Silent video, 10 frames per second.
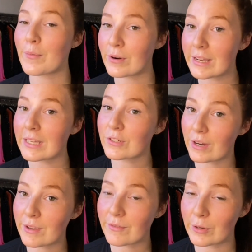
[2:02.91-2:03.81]
pretty
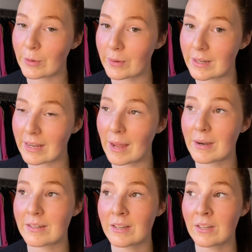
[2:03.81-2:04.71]
straightforward
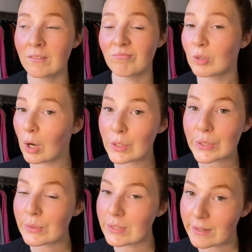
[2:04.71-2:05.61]
and not
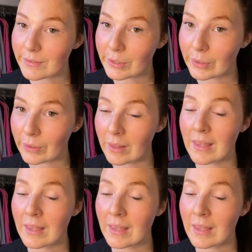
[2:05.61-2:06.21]
too difficult.